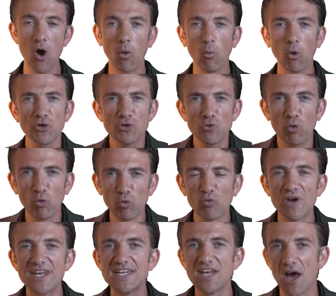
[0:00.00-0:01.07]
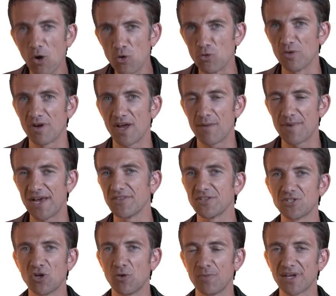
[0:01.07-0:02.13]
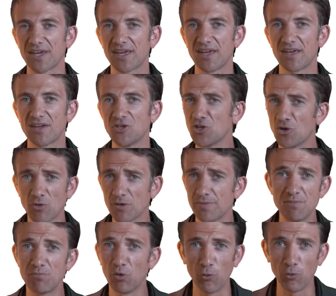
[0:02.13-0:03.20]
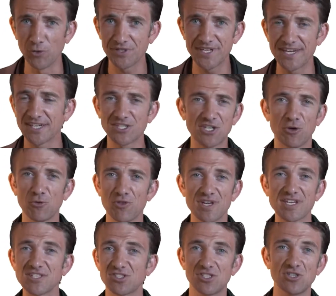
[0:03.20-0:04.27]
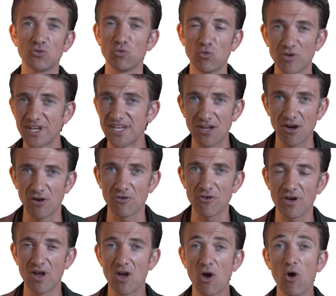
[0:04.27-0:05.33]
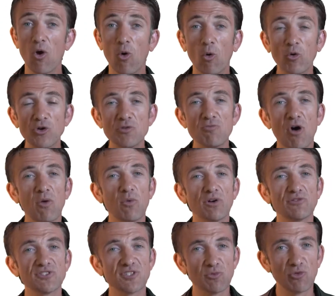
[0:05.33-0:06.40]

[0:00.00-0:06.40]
What you already know about the topic. You don't want to be bored getting told things that you already know, or you might want some